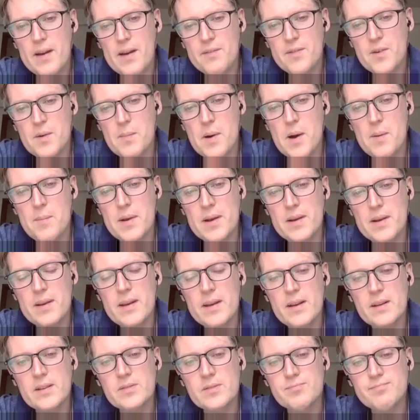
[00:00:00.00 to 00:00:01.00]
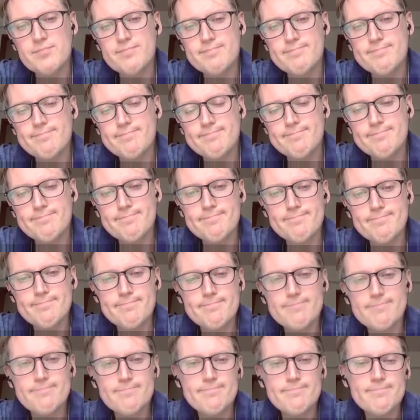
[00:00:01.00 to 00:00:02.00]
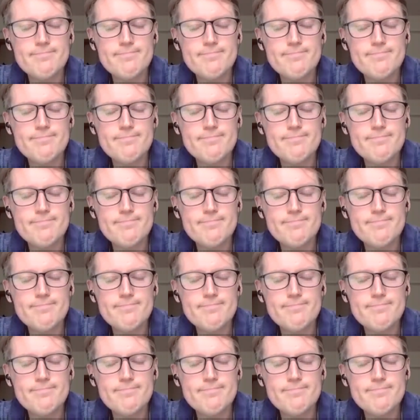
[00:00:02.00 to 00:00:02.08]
Oh, well, so it was a very significant